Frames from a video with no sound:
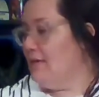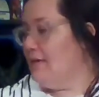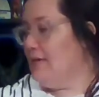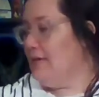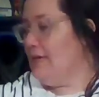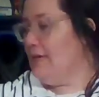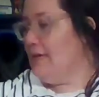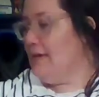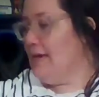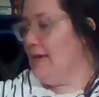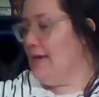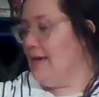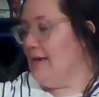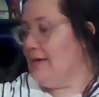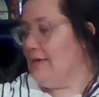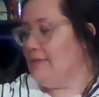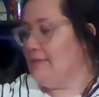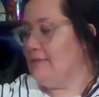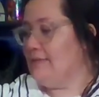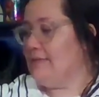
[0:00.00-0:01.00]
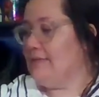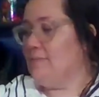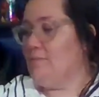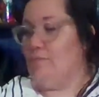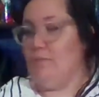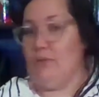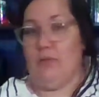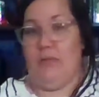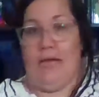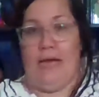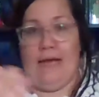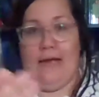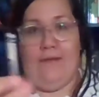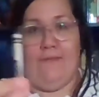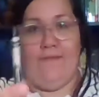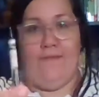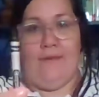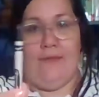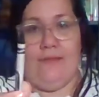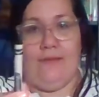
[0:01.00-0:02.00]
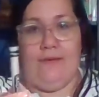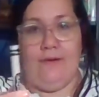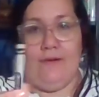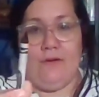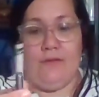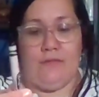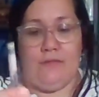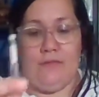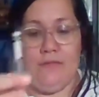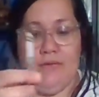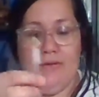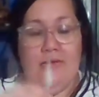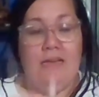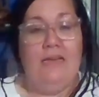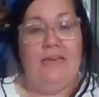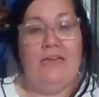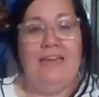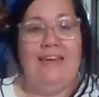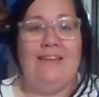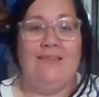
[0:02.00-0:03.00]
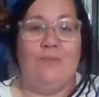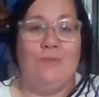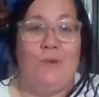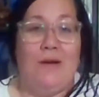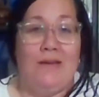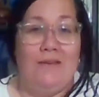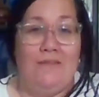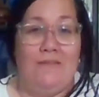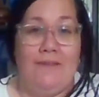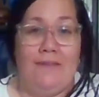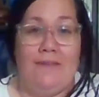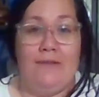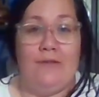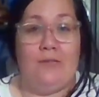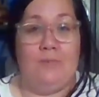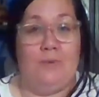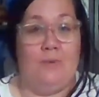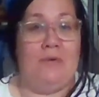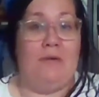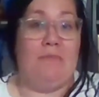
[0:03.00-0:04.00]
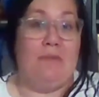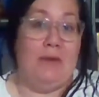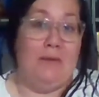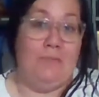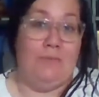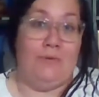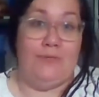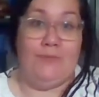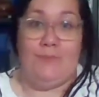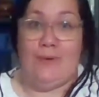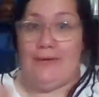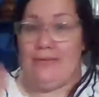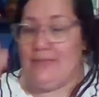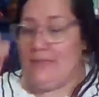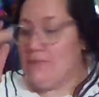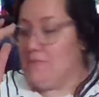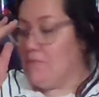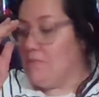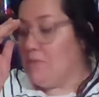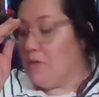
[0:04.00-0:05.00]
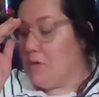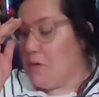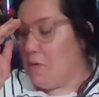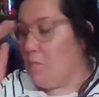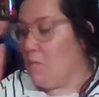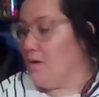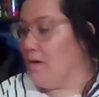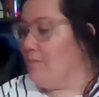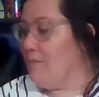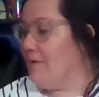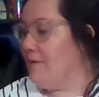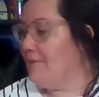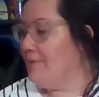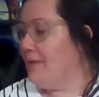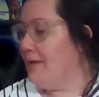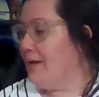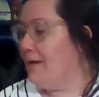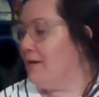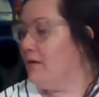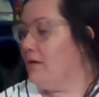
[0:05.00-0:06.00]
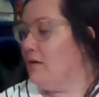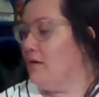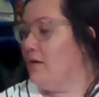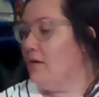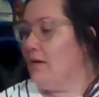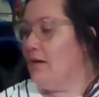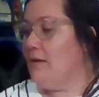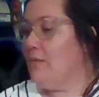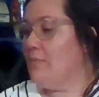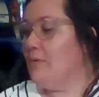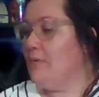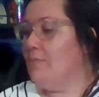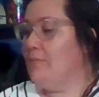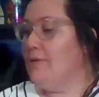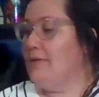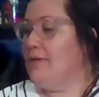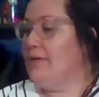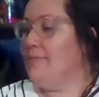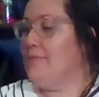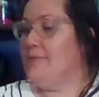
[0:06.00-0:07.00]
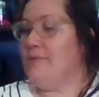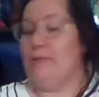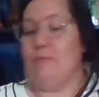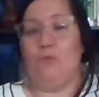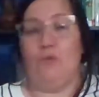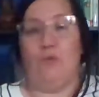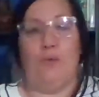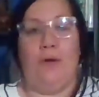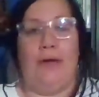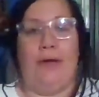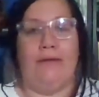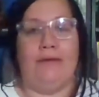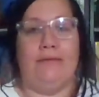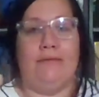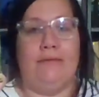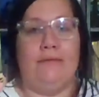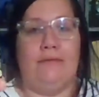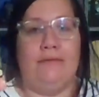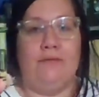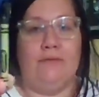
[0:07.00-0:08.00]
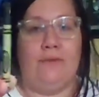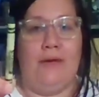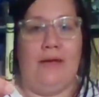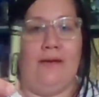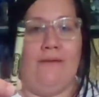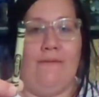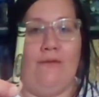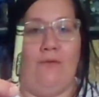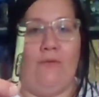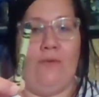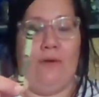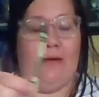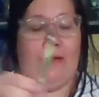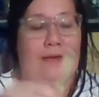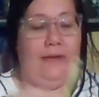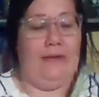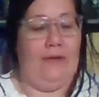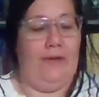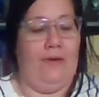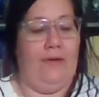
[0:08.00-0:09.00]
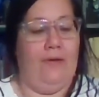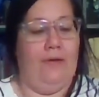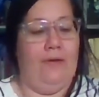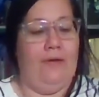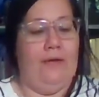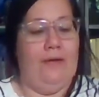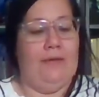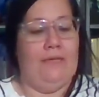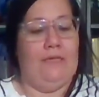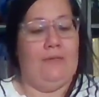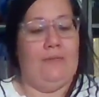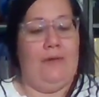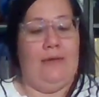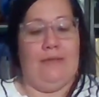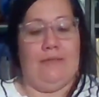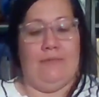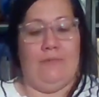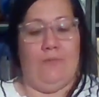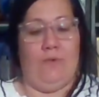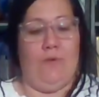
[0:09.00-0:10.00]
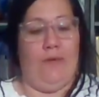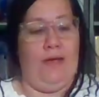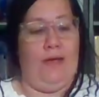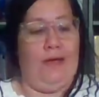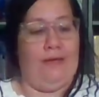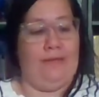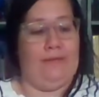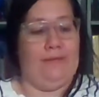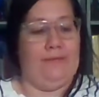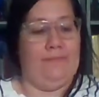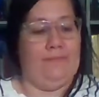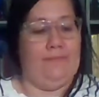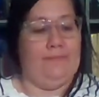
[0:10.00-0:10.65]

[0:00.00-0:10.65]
He has black feathers. He has white feathers, but my paper is white, so I'm not going to worry about that. And I'm going to put him in some grass. So I have a green here to make some grass.